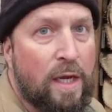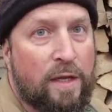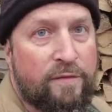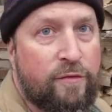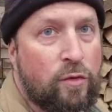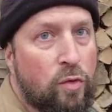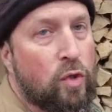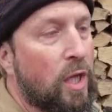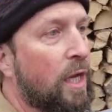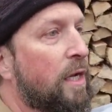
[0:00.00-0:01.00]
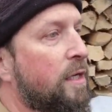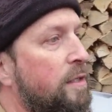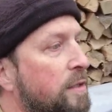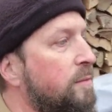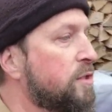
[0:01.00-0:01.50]
the fuel
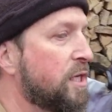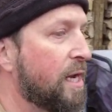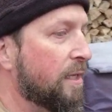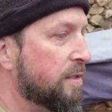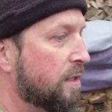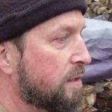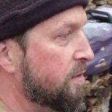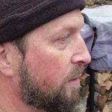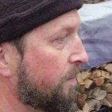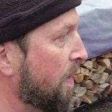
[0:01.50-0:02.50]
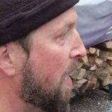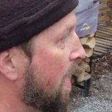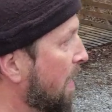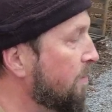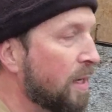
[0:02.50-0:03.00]
to the machines. So
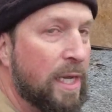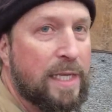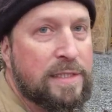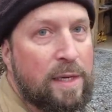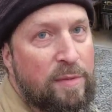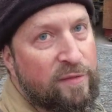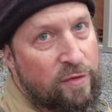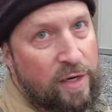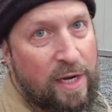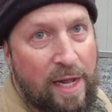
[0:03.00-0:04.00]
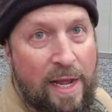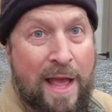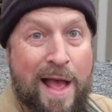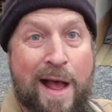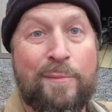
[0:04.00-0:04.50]
anyway, that's going to be it for today.
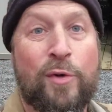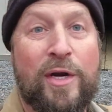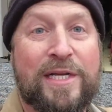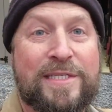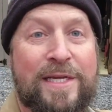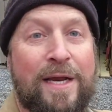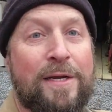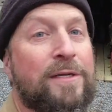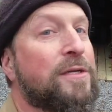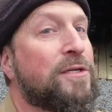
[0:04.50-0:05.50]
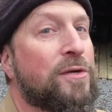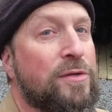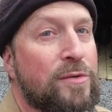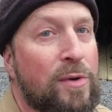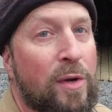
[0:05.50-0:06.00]
I'm pretty excited to show
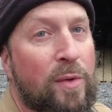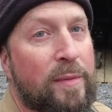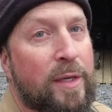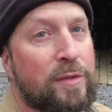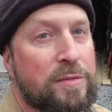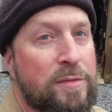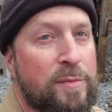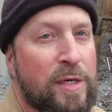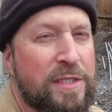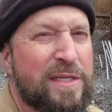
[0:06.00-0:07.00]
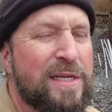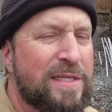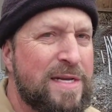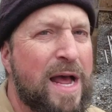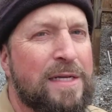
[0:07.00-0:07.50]
you one of my Christmas presents.
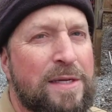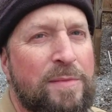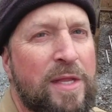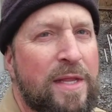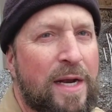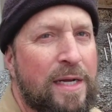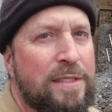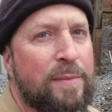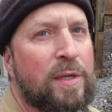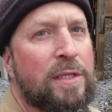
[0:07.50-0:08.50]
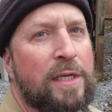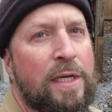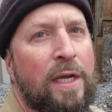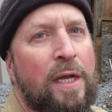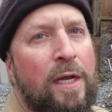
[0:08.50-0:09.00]
It's not something that I typically
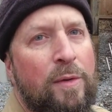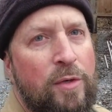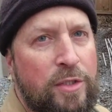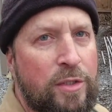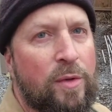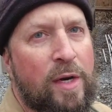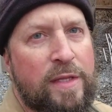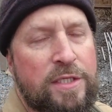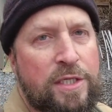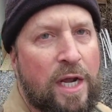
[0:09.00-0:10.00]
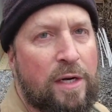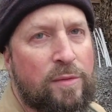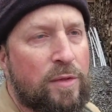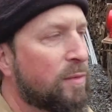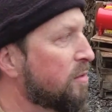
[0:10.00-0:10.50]
would do on this channel.
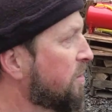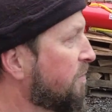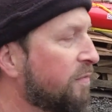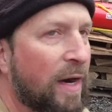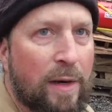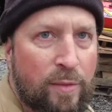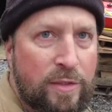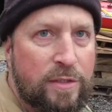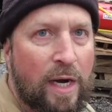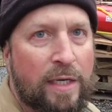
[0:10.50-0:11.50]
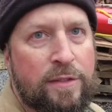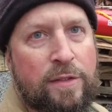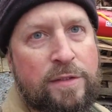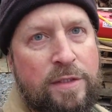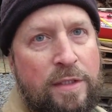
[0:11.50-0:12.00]
We're mostly firewood
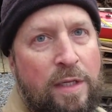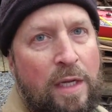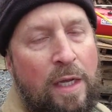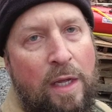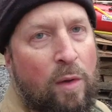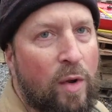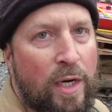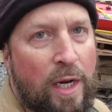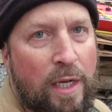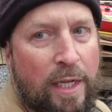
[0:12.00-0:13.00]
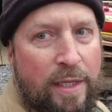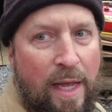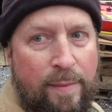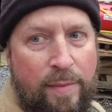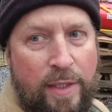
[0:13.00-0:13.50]
tractors and whatnot like
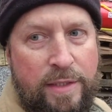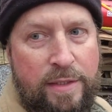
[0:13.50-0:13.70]
that, but